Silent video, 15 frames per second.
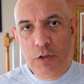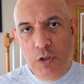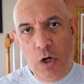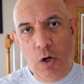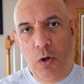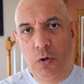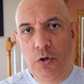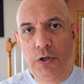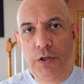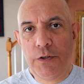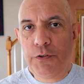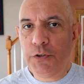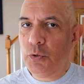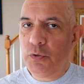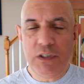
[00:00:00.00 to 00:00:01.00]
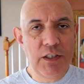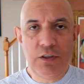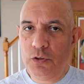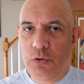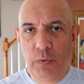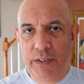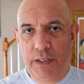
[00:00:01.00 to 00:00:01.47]
No, you
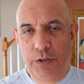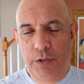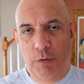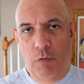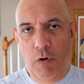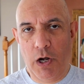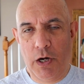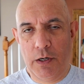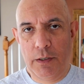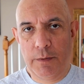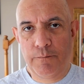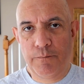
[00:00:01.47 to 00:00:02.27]
didn't do anything wrong.